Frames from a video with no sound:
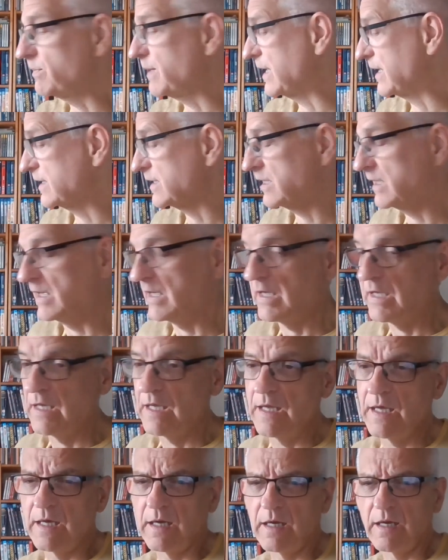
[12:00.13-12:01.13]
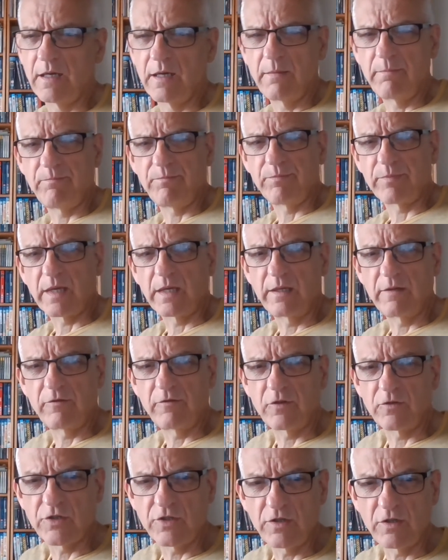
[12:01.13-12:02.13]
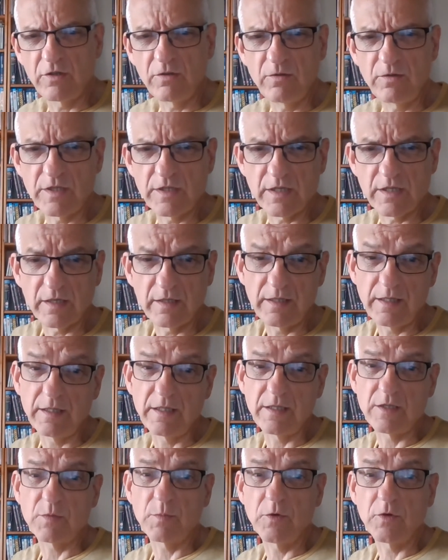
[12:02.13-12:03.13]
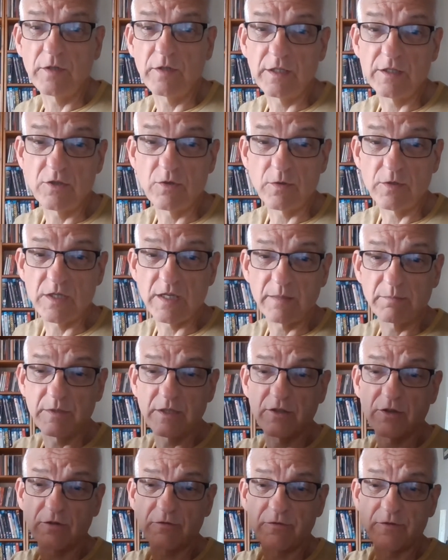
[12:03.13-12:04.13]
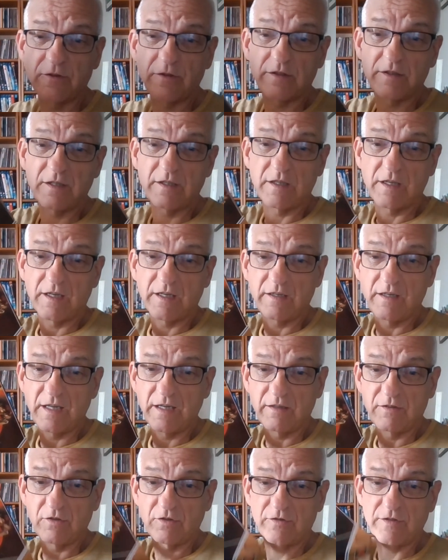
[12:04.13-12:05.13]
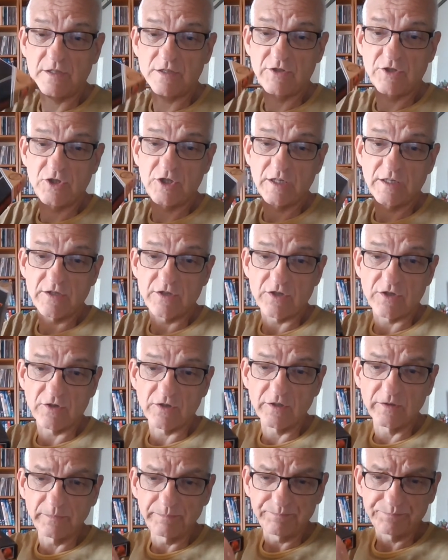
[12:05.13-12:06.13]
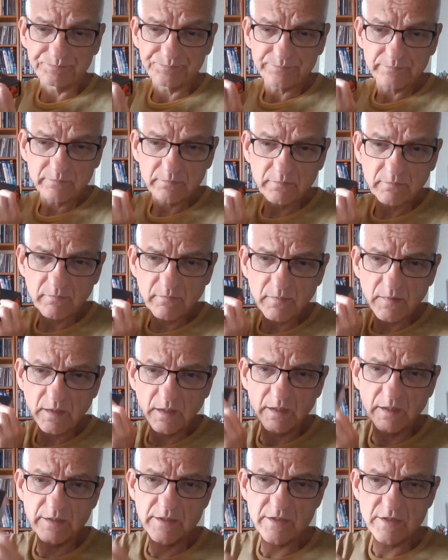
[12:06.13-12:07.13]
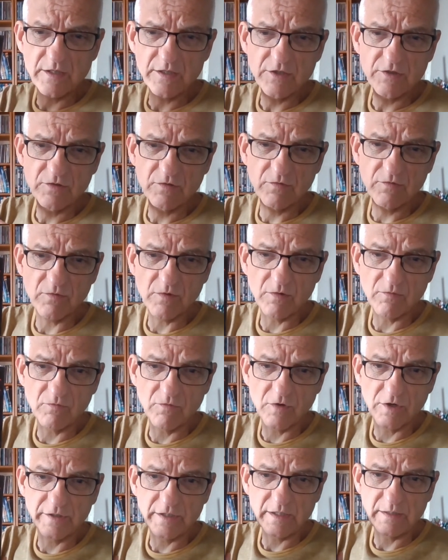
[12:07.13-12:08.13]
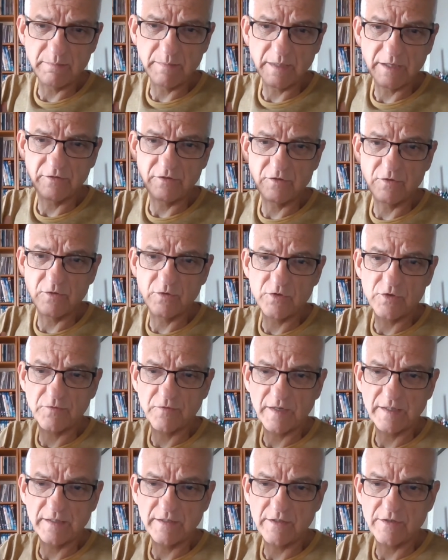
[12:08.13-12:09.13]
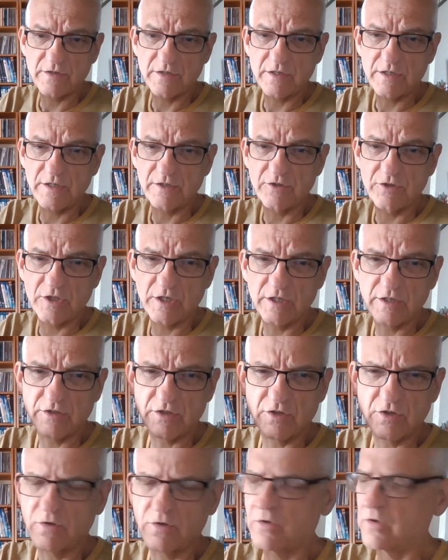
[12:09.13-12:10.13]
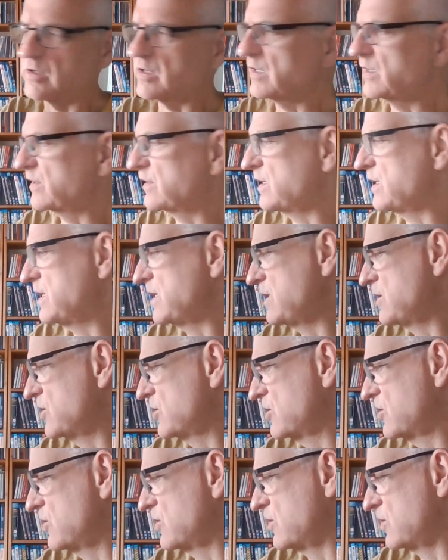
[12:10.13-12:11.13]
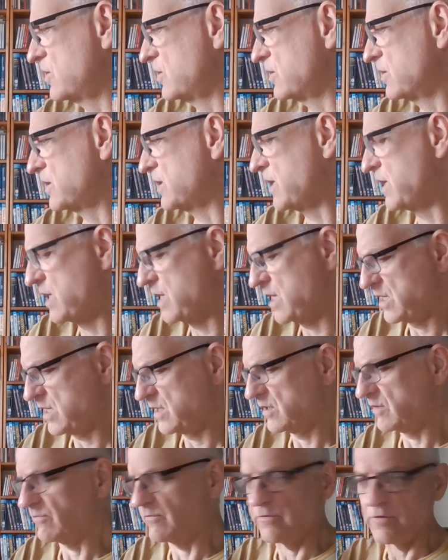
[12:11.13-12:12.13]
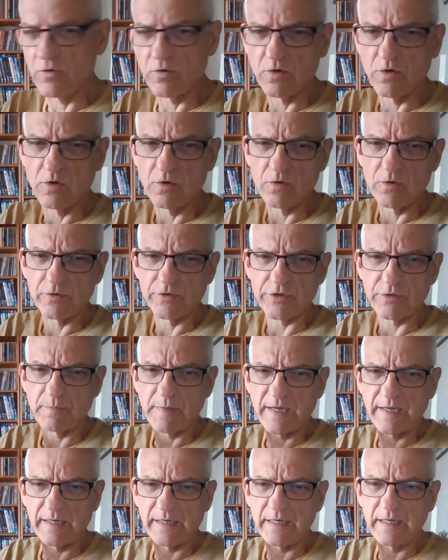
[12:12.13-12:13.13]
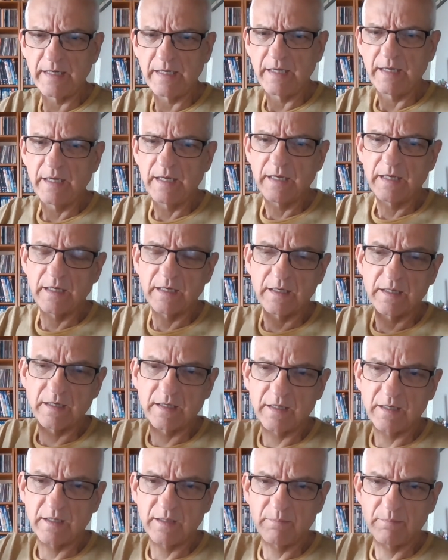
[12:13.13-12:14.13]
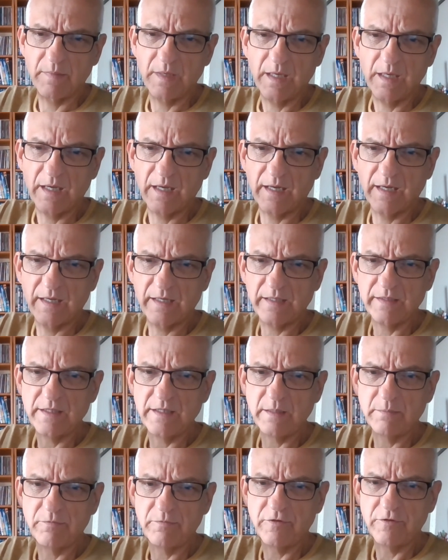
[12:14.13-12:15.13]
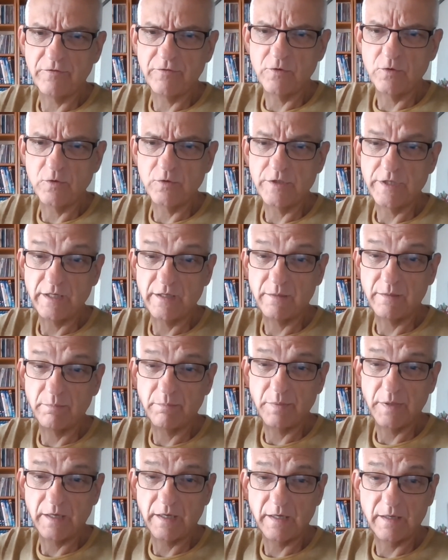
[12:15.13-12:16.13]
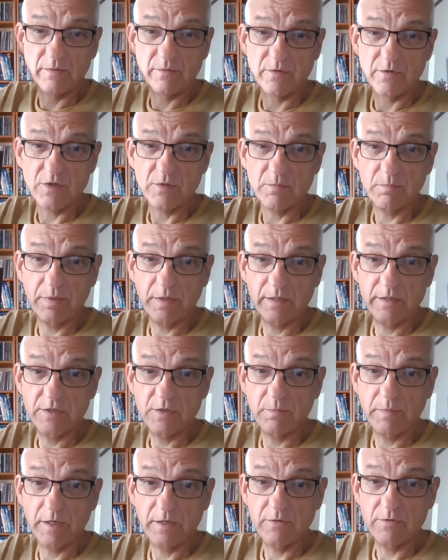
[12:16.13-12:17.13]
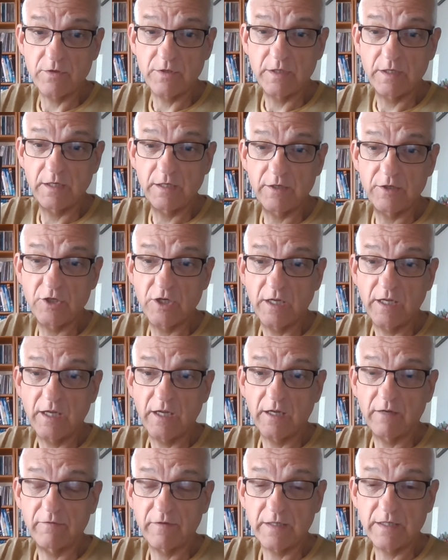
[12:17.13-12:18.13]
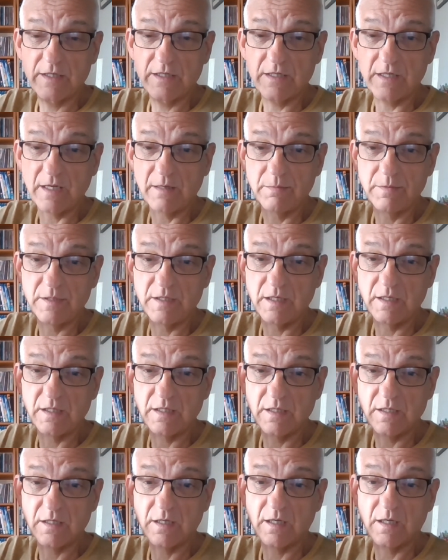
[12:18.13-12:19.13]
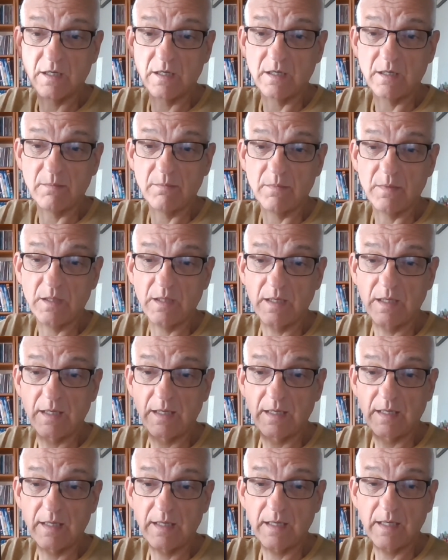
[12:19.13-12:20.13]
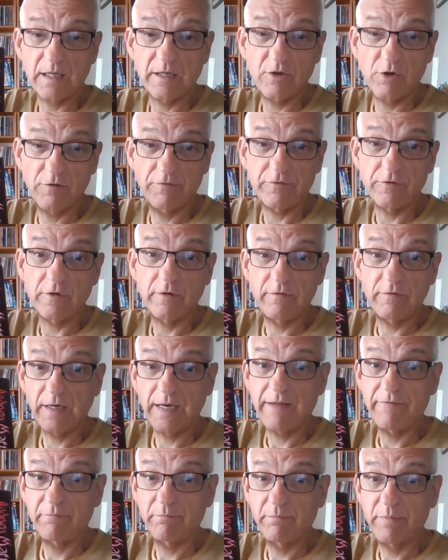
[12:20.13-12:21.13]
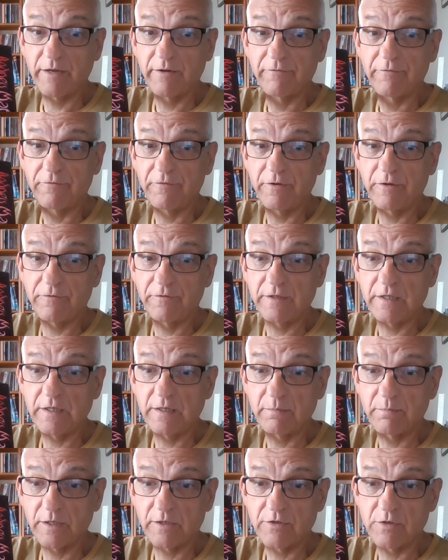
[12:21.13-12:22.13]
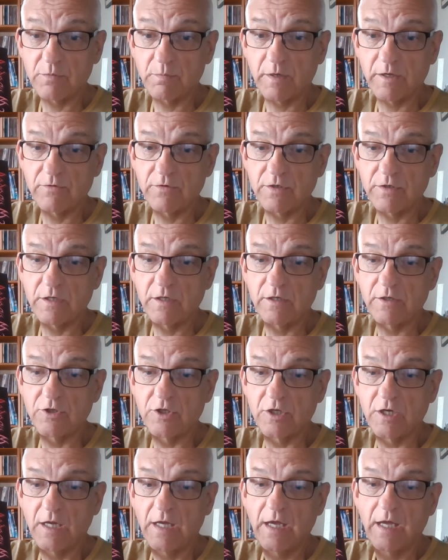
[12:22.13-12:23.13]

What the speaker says: bad. And I've also decided this morning to accept an offer that I'd had on this jigsaw. It's this Rodney Matthews fantasy jigsaw. I think it's called The Four Horsemen. I had it up for £14 plus postage. I've accepted an offer of £11.50 plus postage